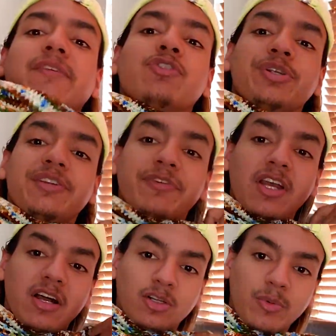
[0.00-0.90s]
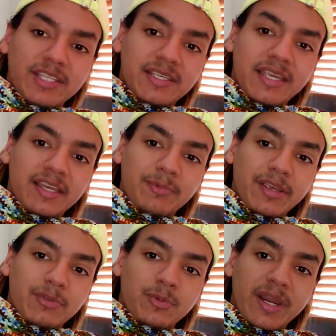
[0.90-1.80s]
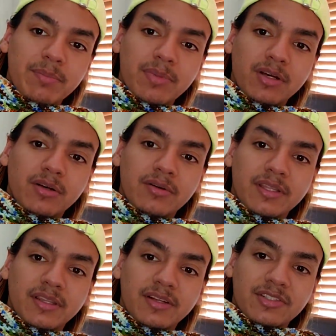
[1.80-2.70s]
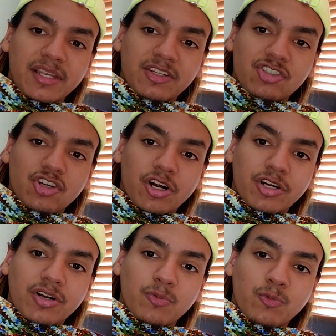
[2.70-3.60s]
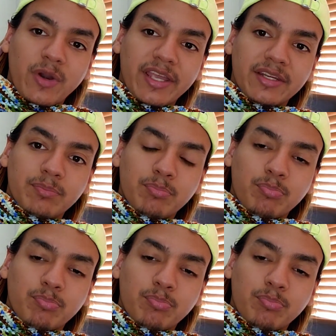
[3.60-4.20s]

have 3 different colorways again. We have the rainbow, and then there's like a dark red